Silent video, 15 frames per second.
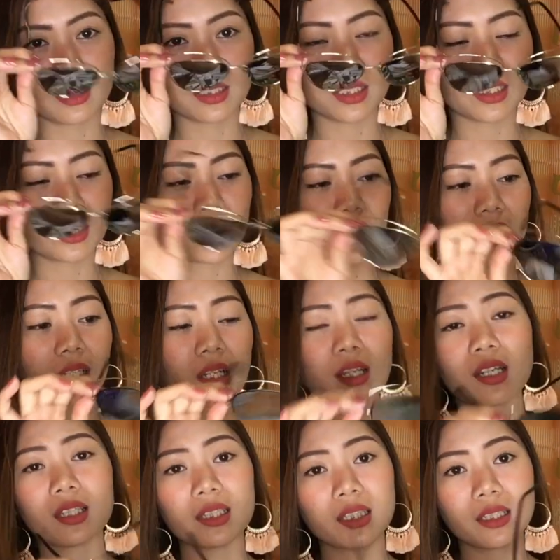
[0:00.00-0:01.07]
and hindi siya
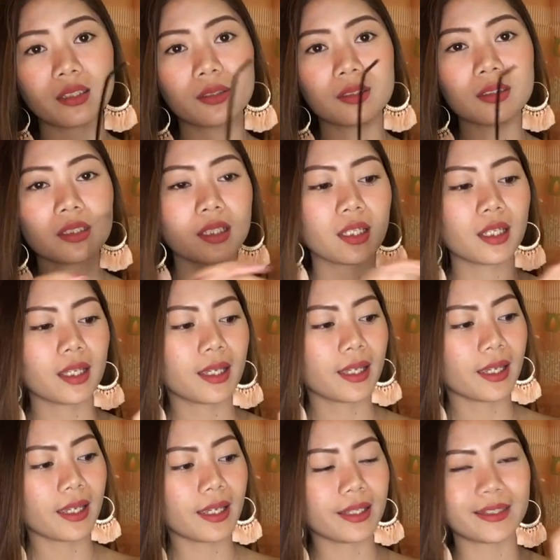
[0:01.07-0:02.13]
nakakahilo.
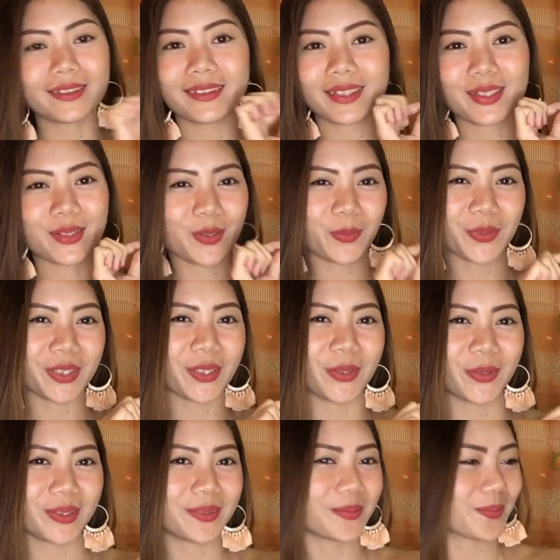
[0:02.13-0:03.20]
And it's super cute.